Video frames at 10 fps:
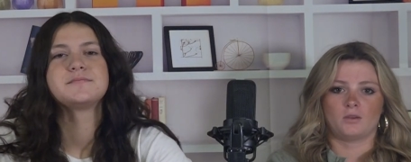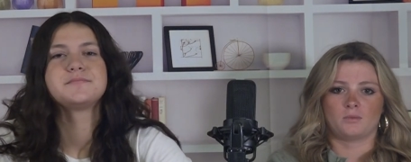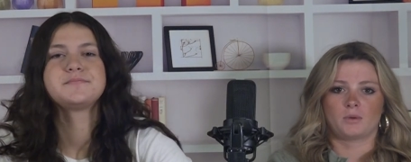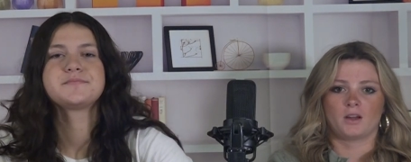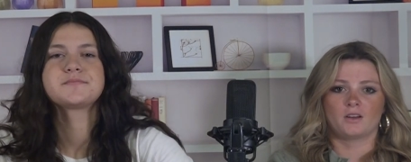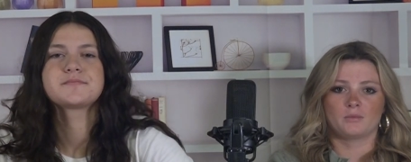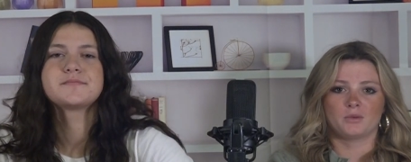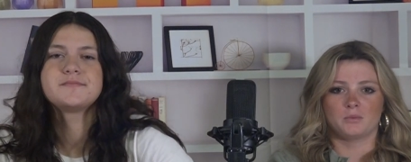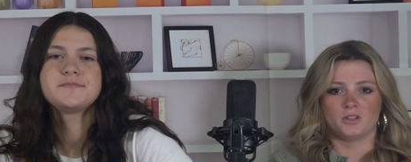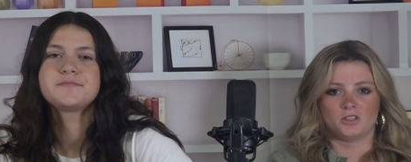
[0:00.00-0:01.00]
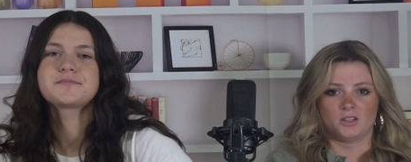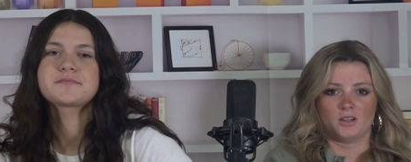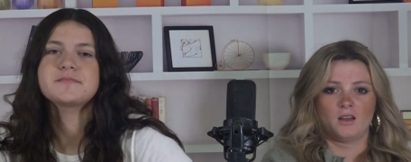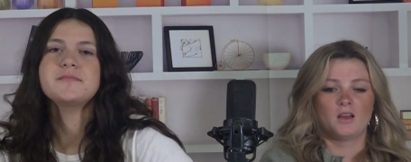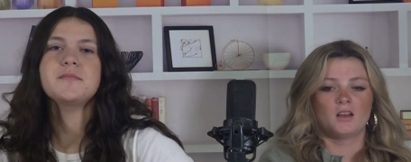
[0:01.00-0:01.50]
Speaker 1: with parent permission.
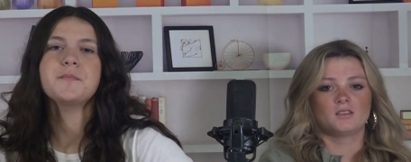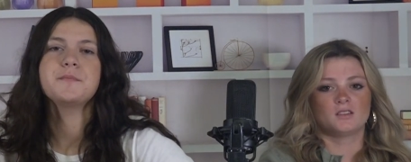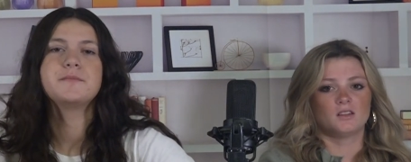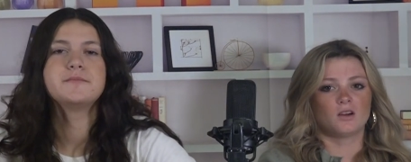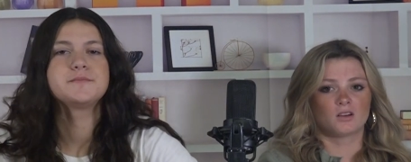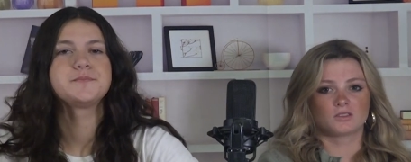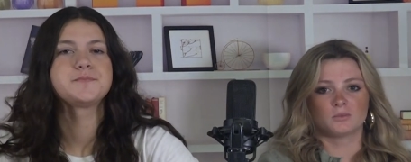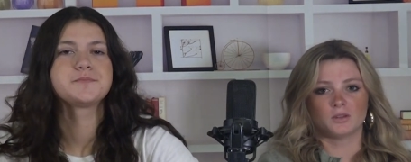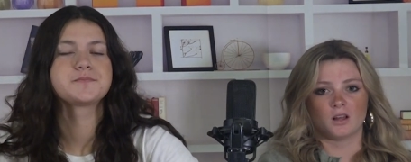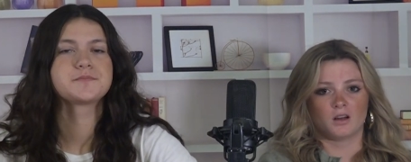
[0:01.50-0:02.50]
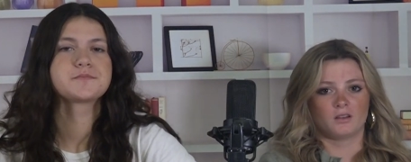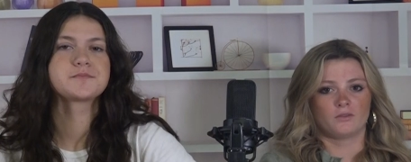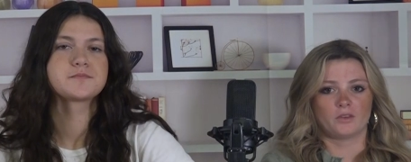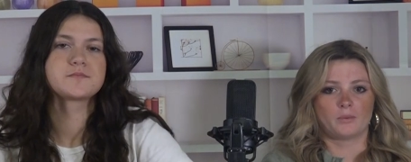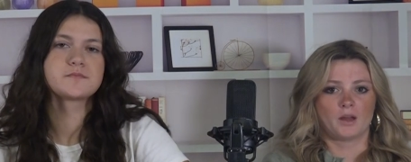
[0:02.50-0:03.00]
See Dr. Bellotti for
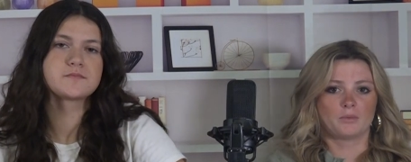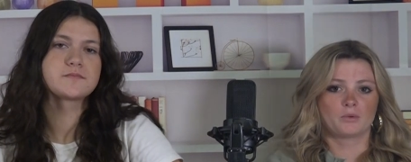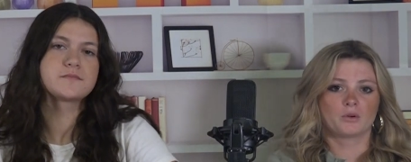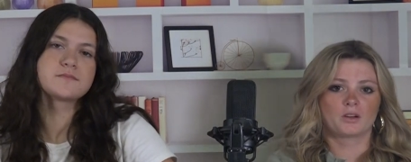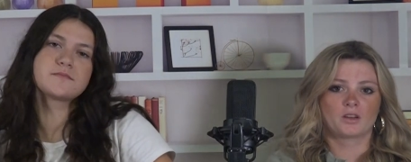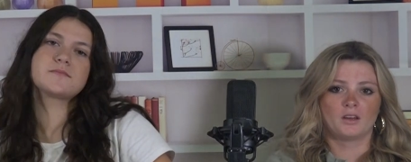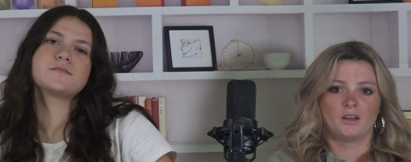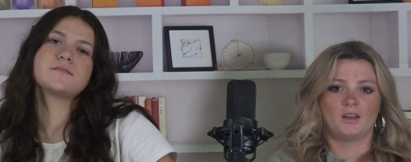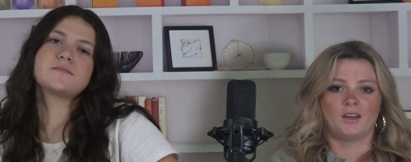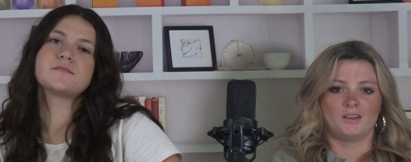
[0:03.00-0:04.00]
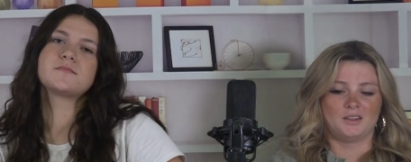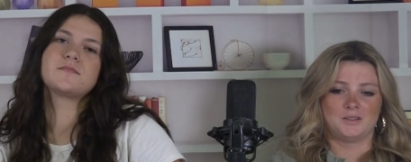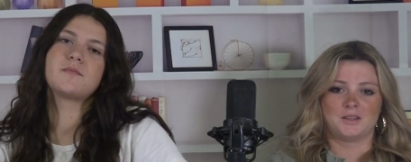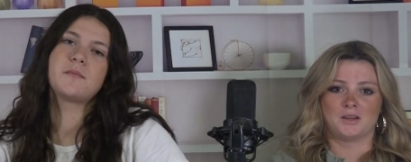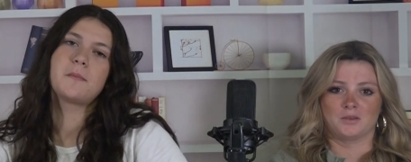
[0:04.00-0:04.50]
the paperwork and
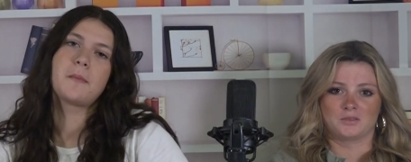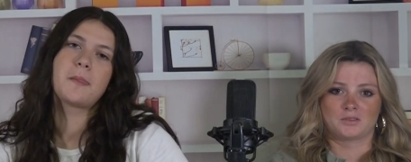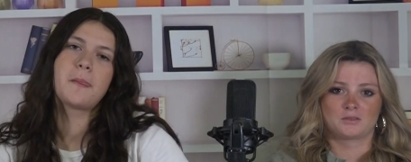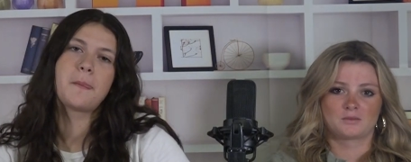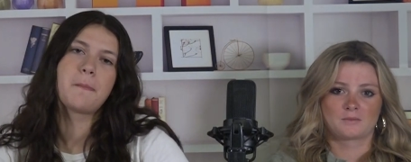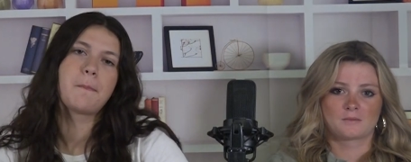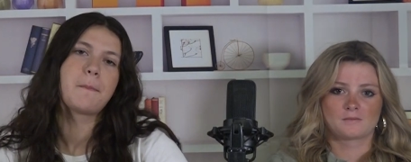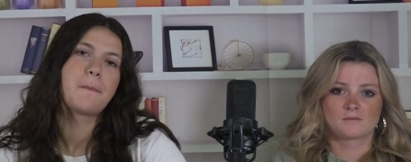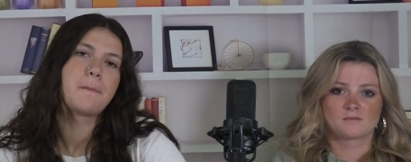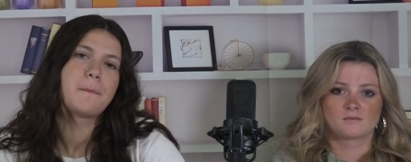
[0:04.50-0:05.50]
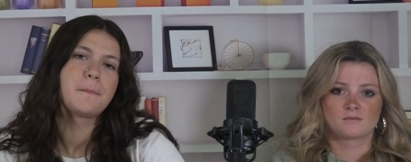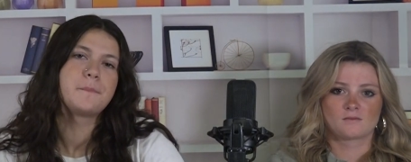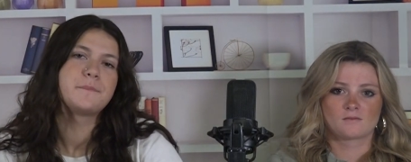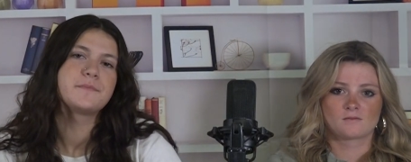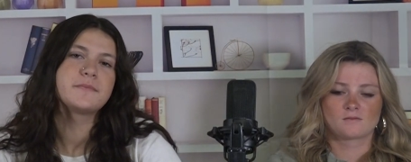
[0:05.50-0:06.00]
details.
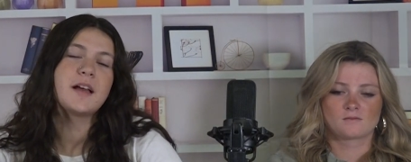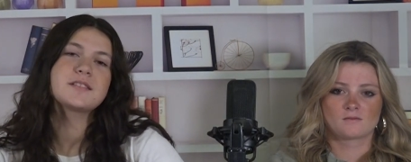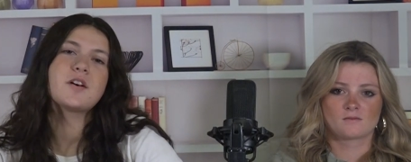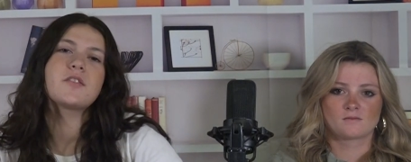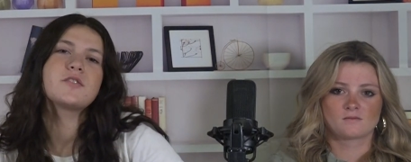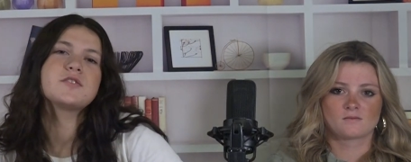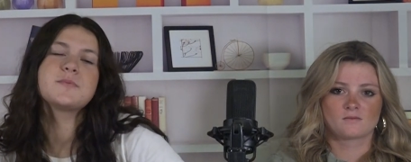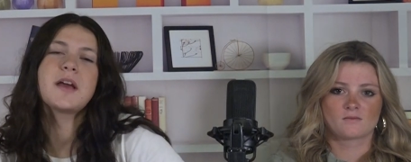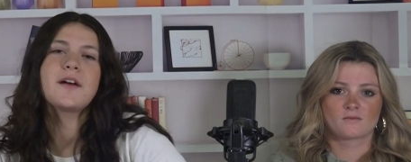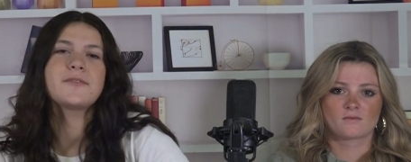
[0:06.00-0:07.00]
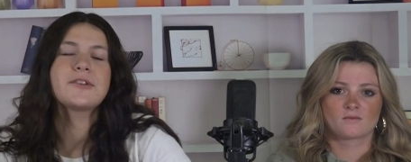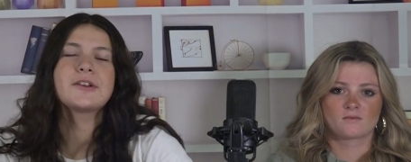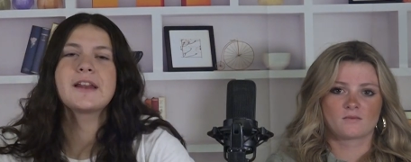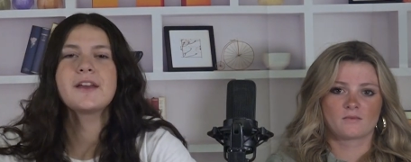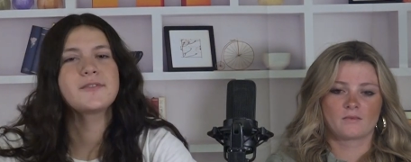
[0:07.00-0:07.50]
Speaker 2: That's all the news we have for you
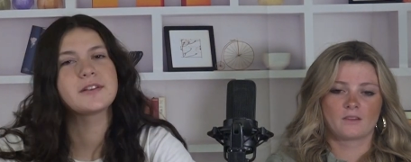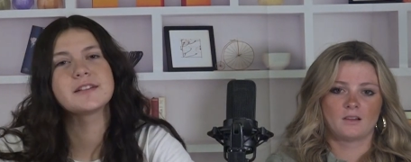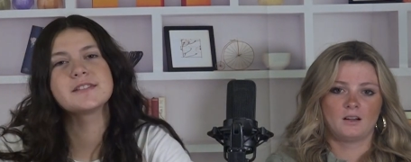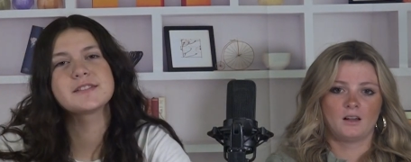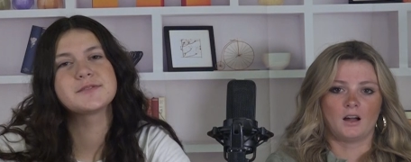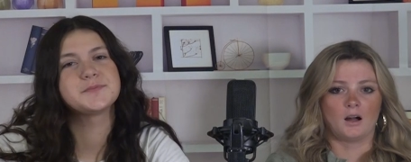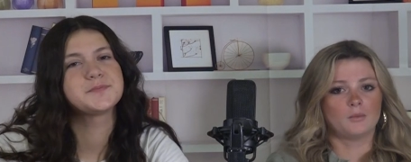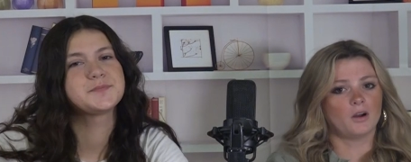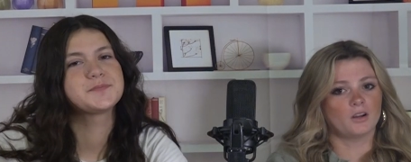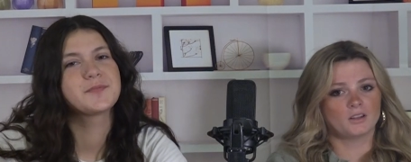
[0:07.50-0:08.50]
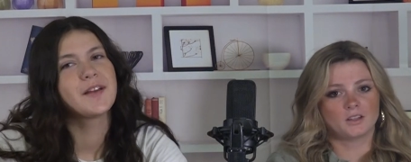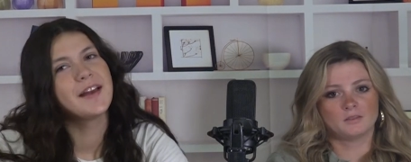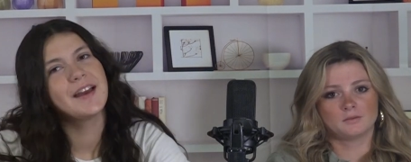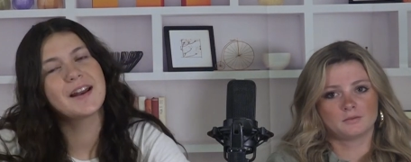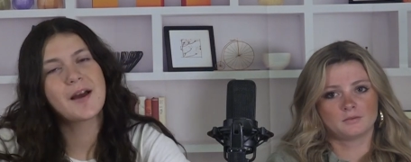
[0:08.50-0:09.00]
today, Fins. I'm Harlie.
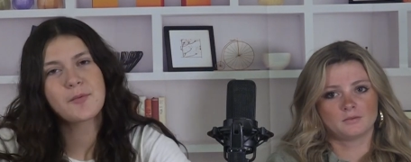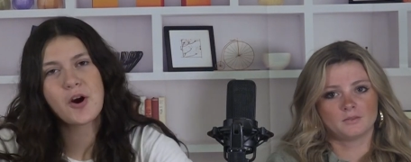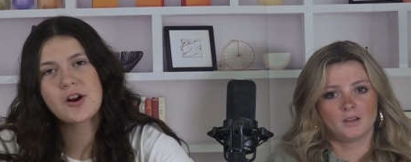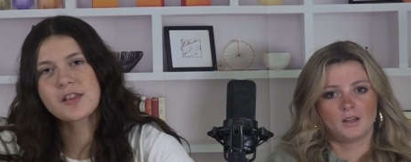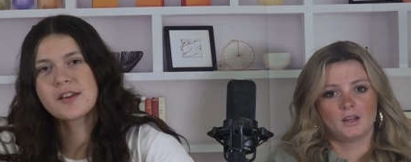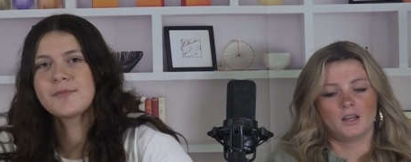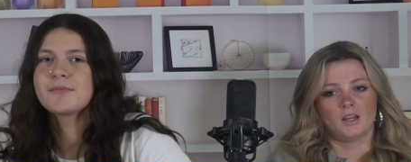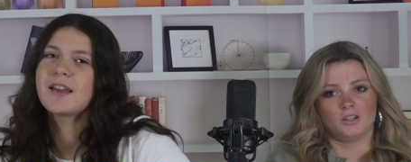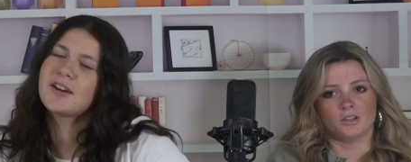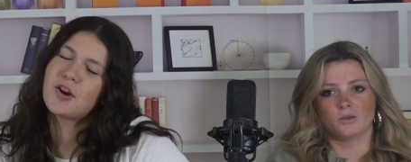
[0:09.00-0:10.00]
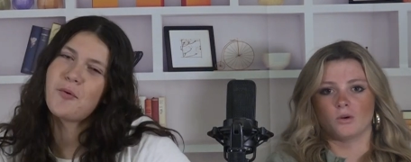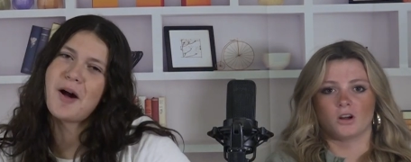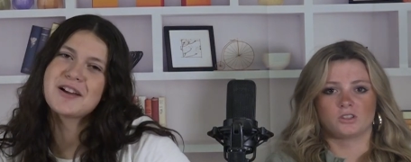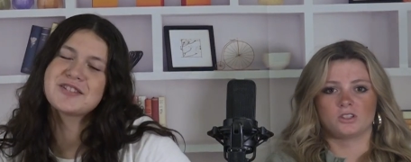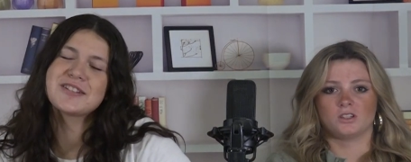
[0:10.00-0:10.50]
And I'm Karlie. And, and you're, you're,
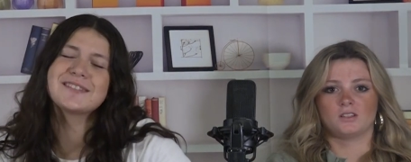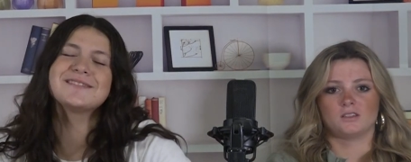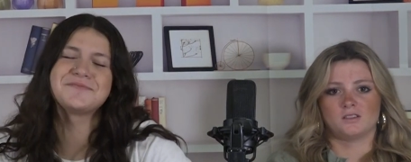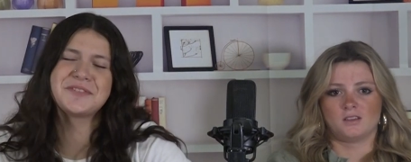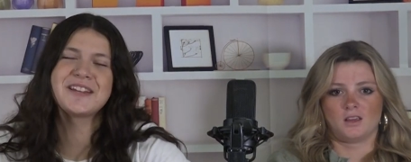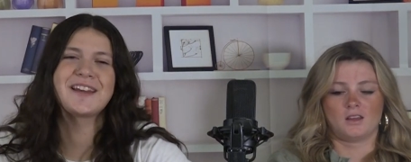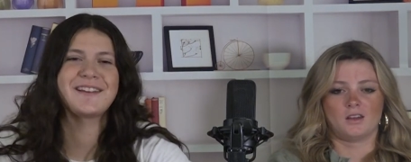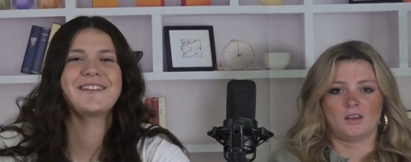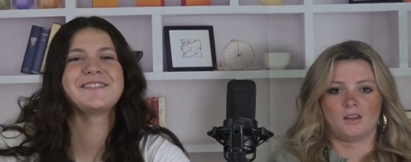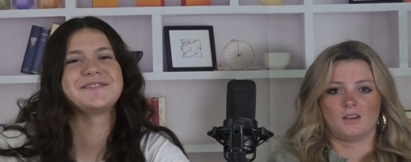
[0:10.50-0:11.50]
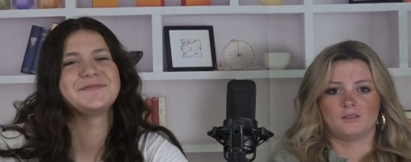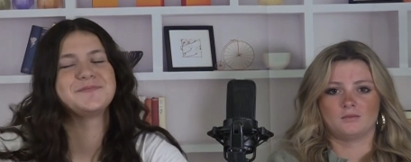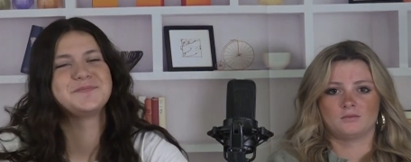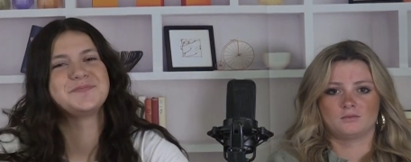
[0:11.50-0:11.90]
watching, DNN. DNN.